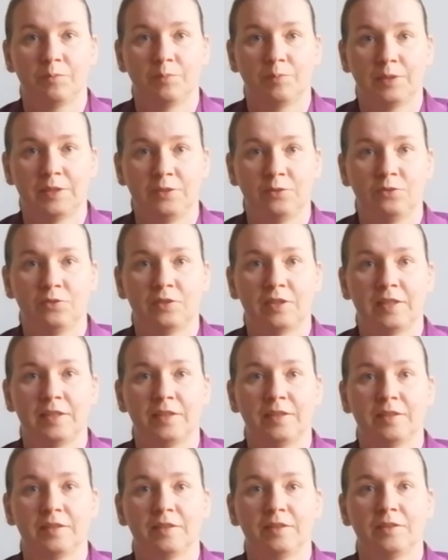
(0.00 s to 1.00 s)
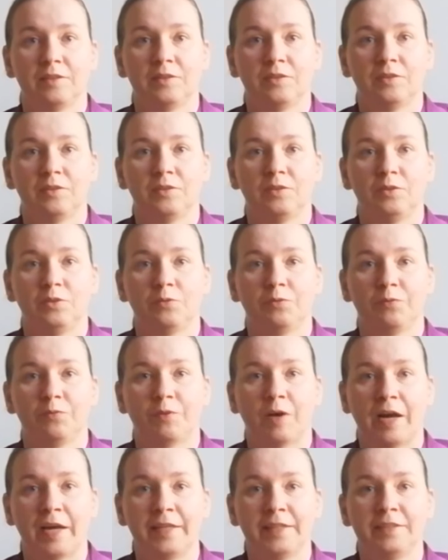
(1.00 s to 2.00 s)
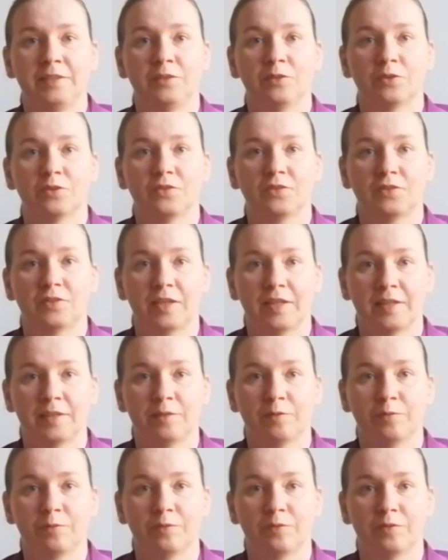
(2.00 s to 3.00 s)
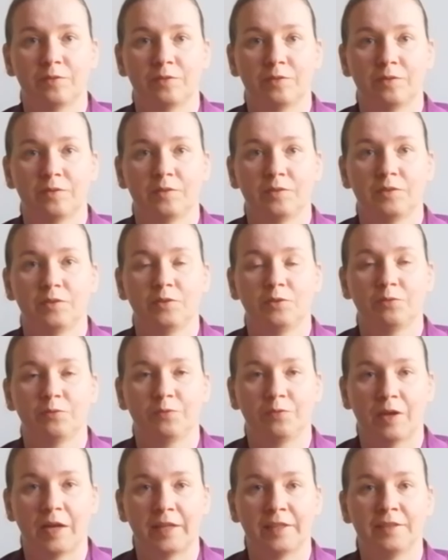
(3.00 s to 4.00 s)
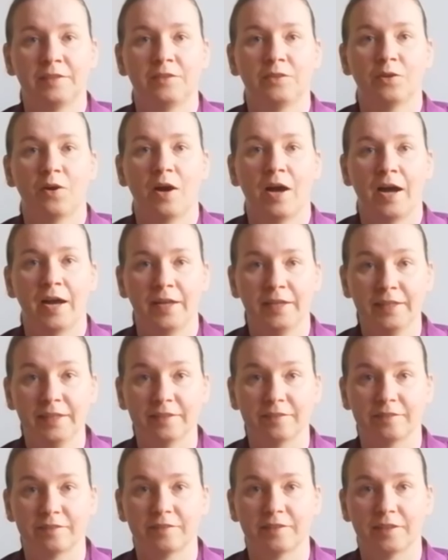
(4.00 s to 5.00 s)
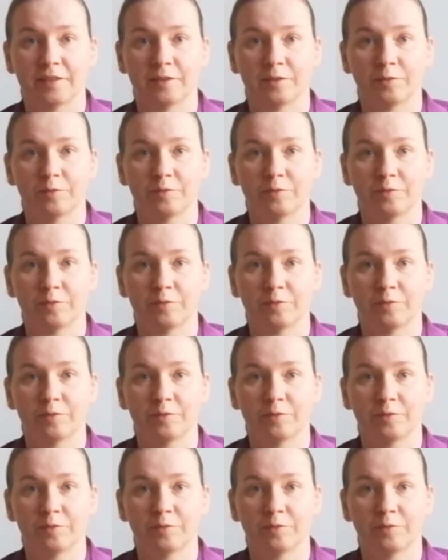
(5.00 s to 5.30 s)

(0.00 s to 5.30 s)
When you say you find yourself, you find your higher self.